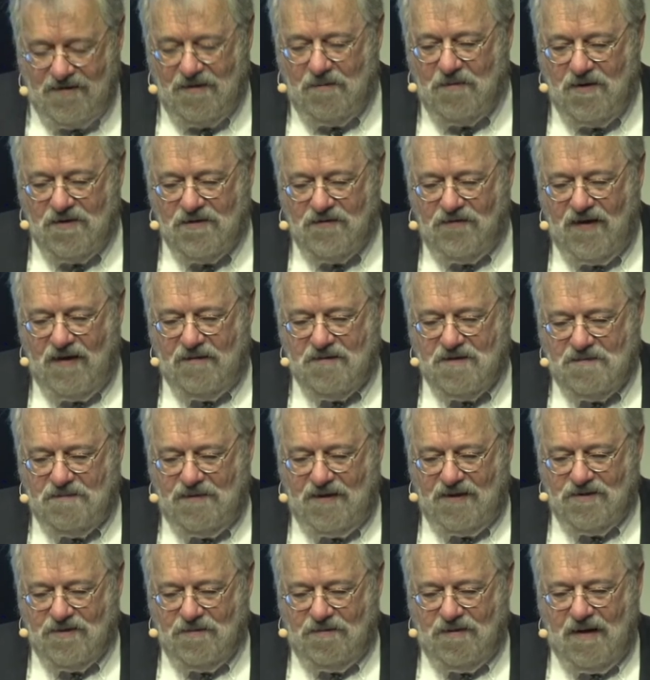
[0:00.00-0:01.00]
the most famous
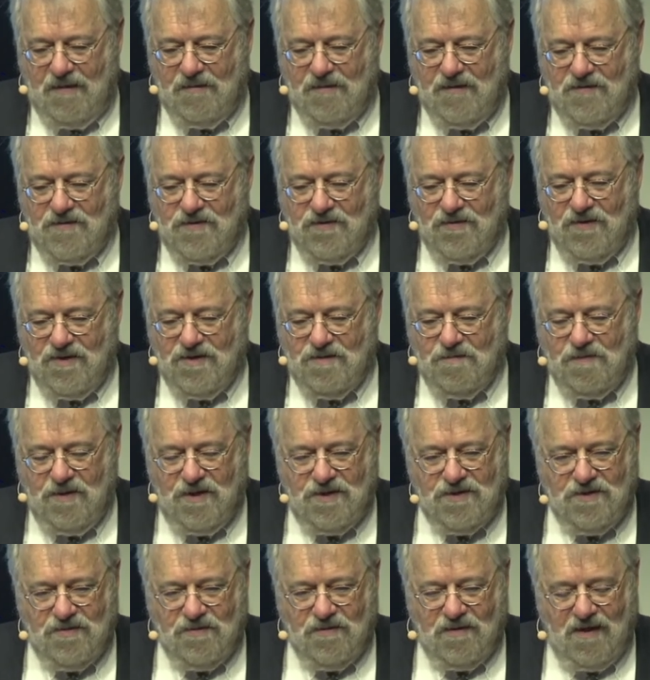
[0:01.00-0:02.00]
picture probably of George
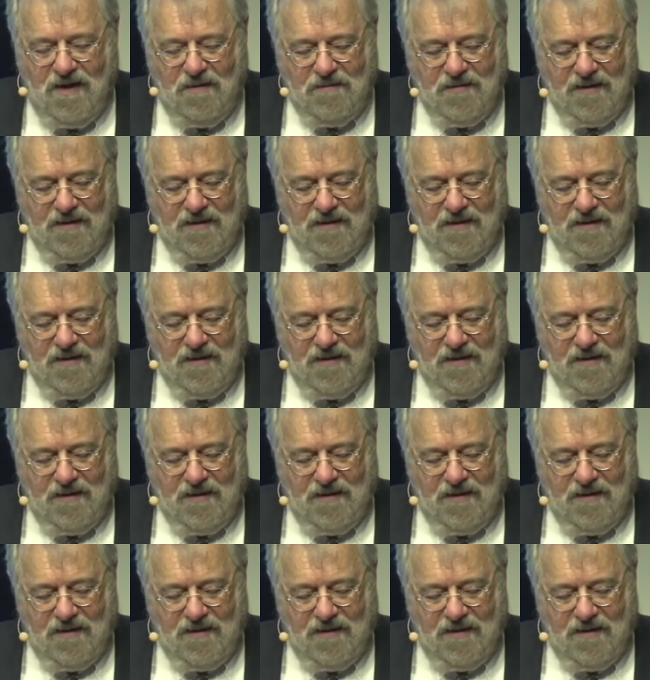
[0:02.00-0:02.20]
Bush. We're